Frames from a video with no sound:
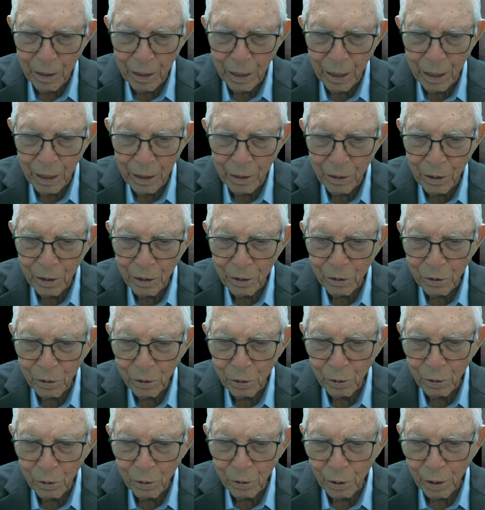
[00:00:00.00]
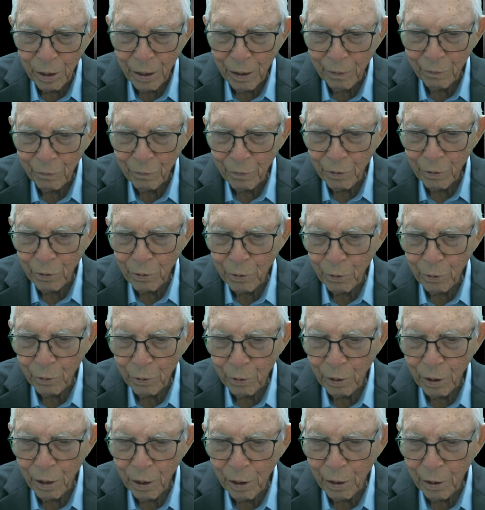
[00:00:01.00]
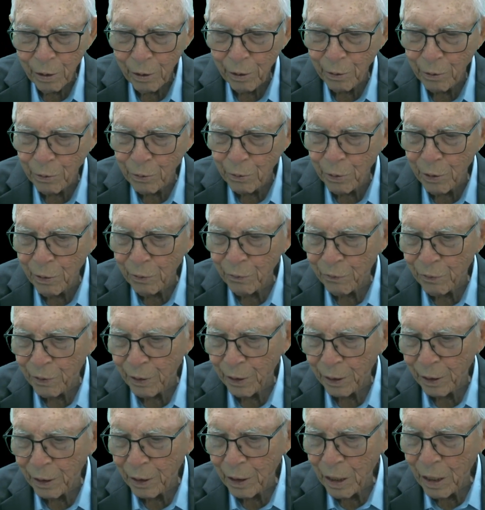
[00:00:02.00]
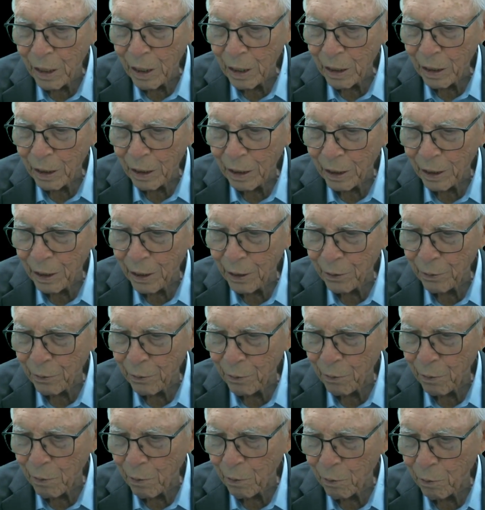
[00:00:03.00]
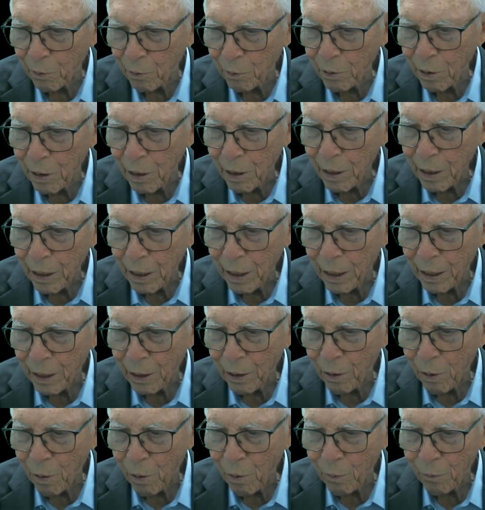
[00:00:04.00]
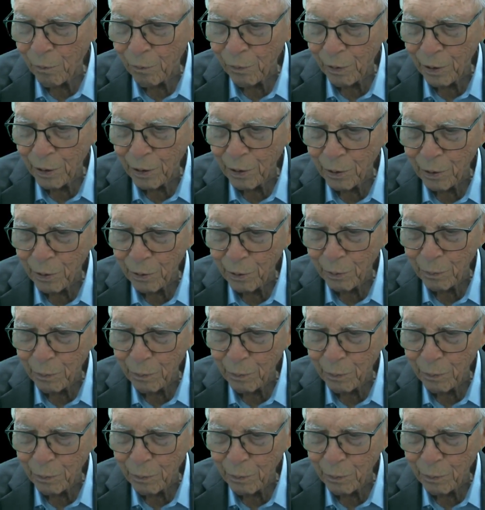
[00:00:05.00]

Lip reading: and this tooth will have to do a lot of drifting later on, and hopefully you